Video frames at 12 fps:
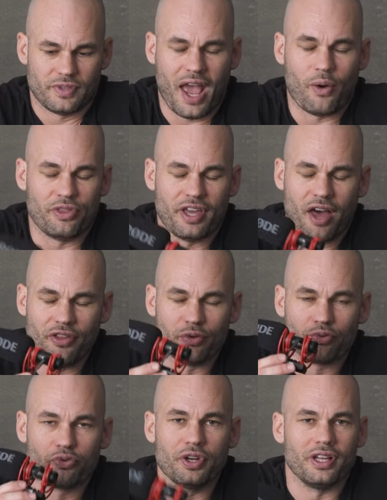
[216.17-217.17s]
Now, the other
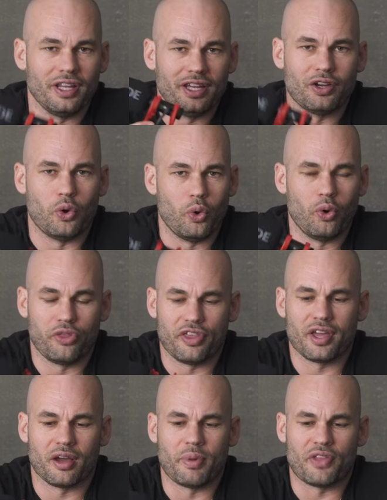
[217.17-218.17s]
really cool
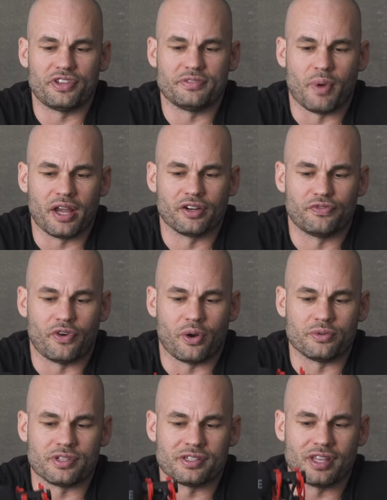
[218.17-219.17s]
thing about these
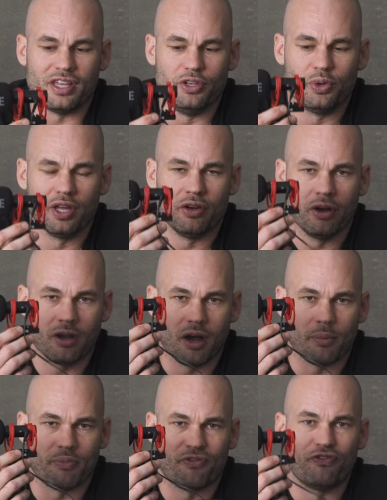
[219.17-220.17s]
microphones is that you can hook
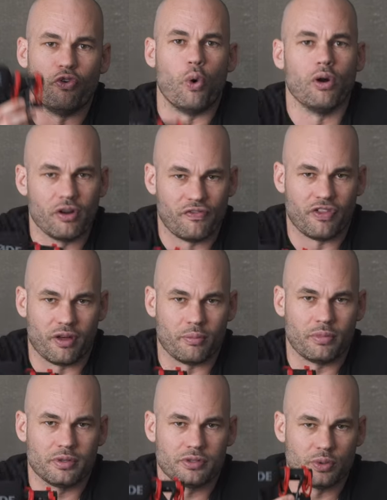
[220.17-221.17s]
up four of
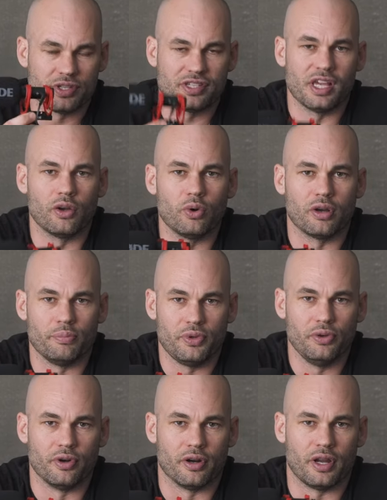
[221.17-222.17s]
them to a single
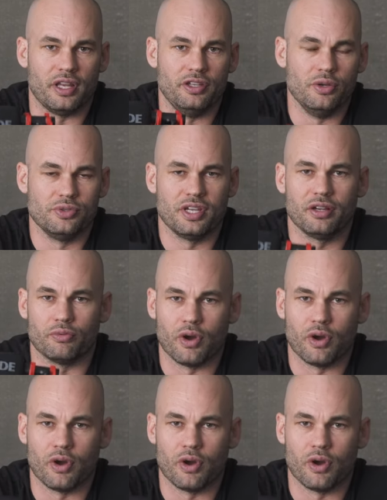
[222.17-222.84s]
computer and using